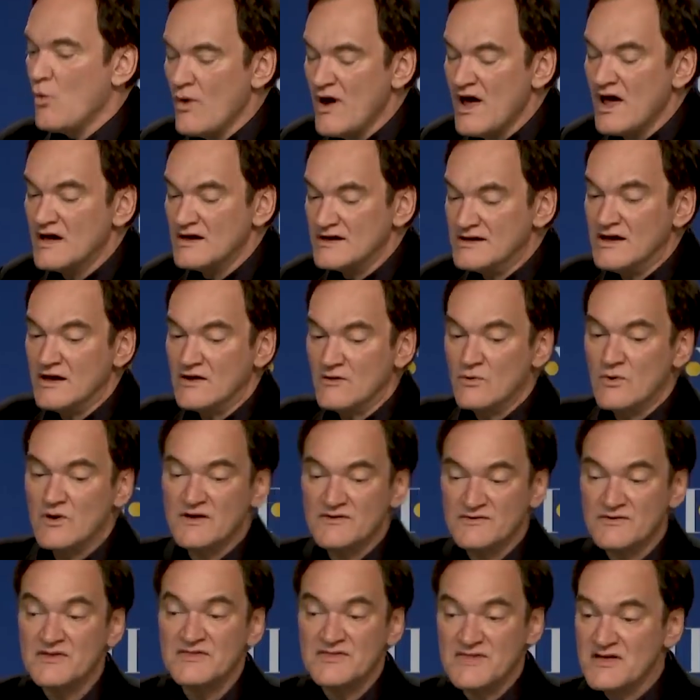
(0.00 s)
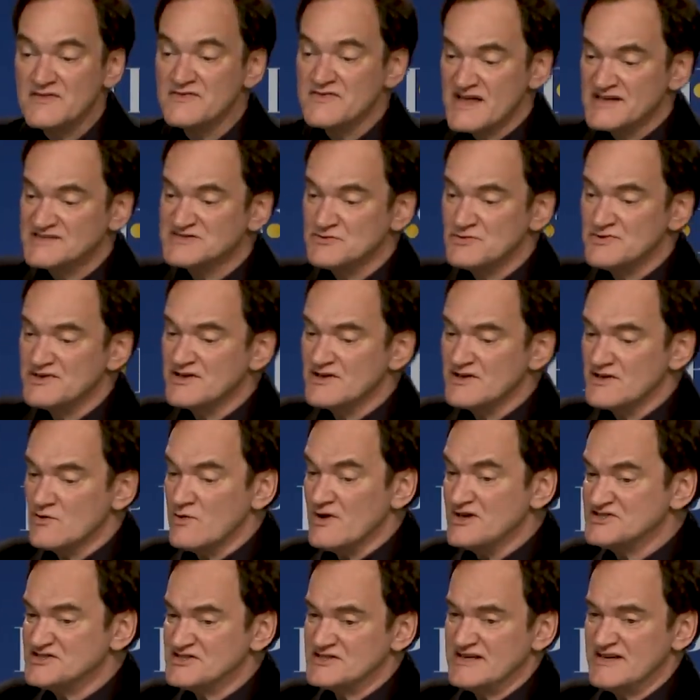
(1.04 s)
Well, then that's a really good
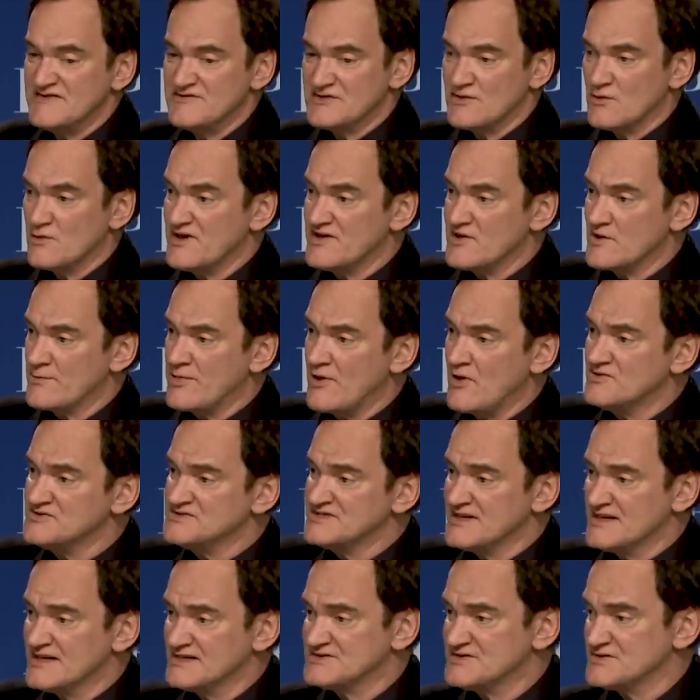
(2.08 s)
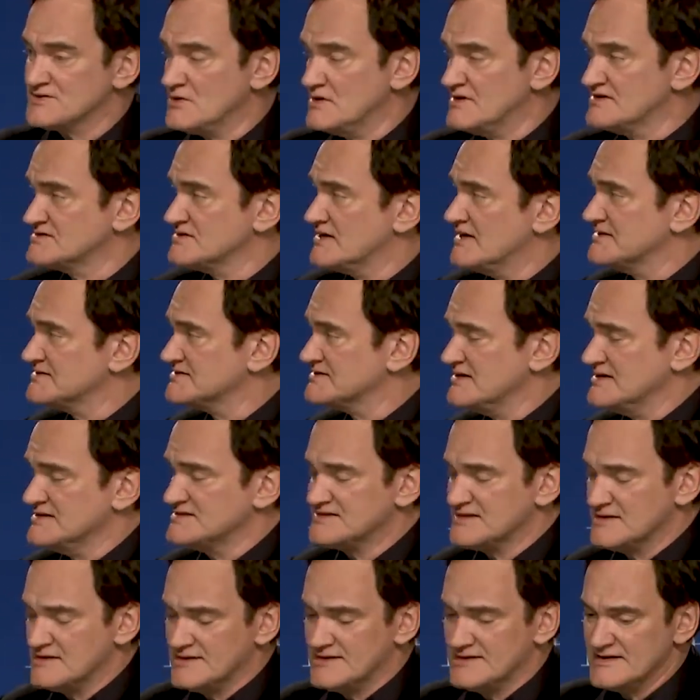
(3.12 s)
question. Even the way you're posing it
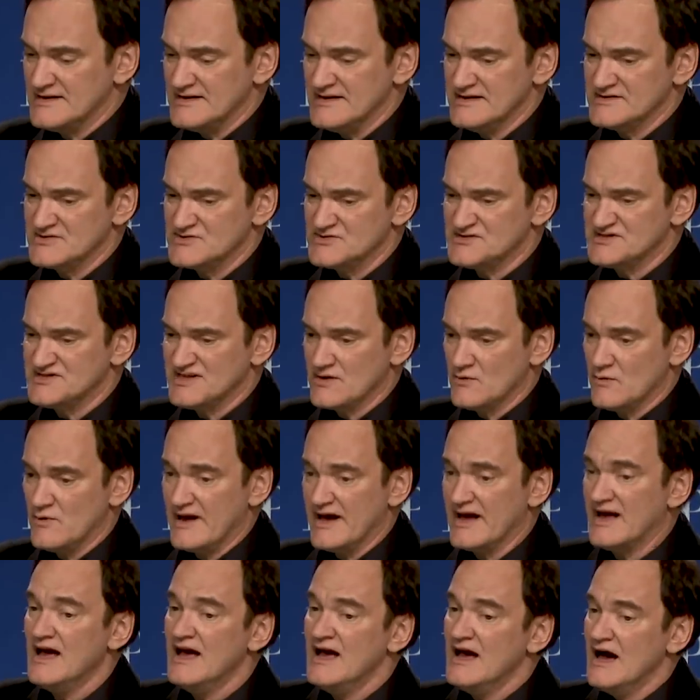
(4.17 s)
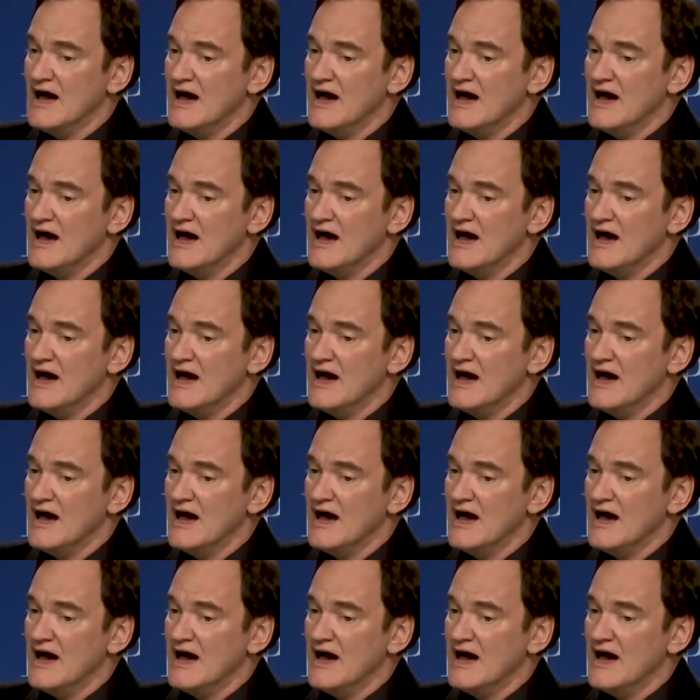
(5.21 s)
is an interesting way.